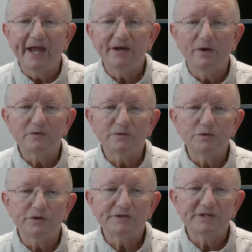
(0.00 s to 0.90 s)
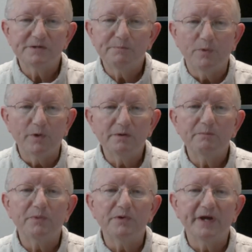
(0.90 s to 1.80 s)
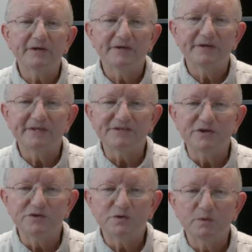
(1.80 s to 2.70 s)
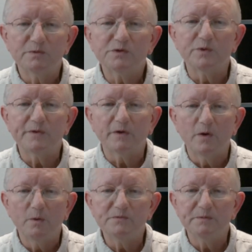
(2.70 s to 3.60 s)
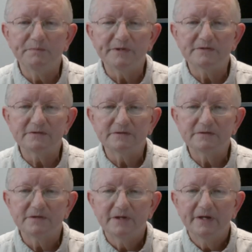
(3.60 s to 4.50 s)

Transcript: and also, just as important, protect us as consumers with our homes and businesses.